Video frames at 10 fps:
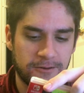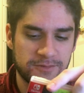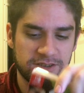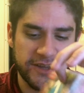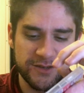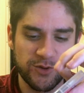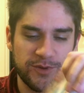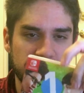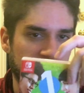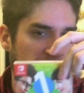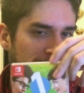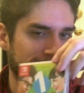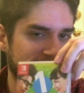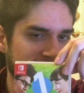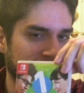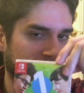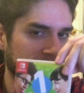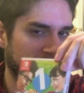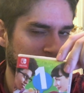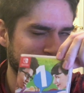So I guess it would be like a
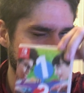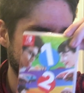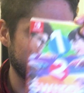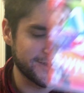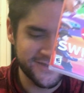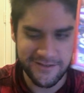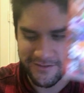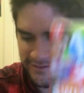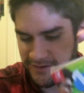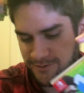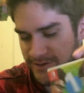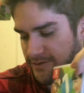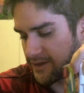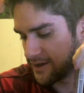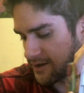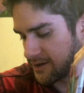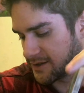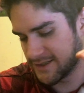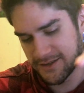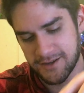fun first date sort of thing, I
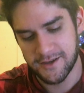guess.